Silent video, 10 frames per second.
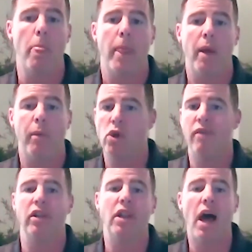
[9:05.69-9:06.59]
And when you have
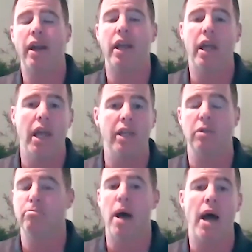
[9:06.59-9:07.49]
a lot of hands
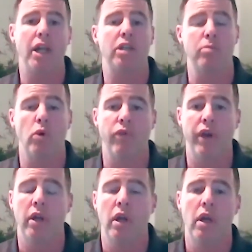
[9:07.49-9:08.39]
and bodies
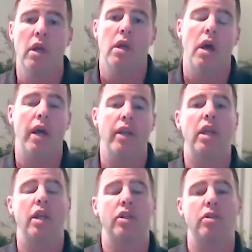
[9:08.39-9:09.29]
moving, I
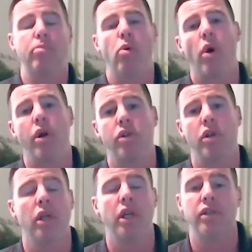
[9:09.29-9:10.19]
think it's important to at
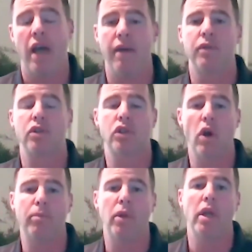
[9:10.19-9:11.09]
least have
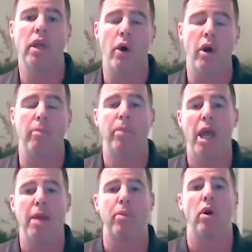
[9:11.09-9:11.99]
something out on
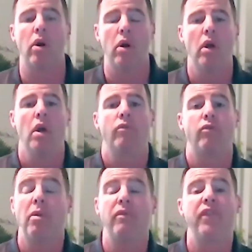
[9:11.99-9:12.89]
paper
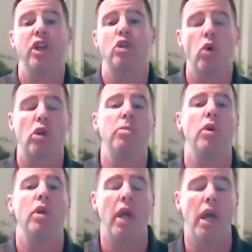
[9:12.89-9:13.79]
from a visual
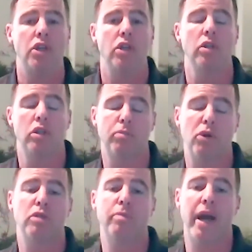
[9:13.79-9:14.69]
communications
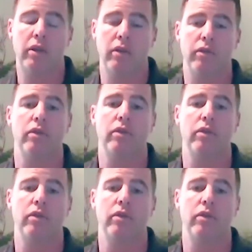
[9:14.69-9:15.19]
perspective.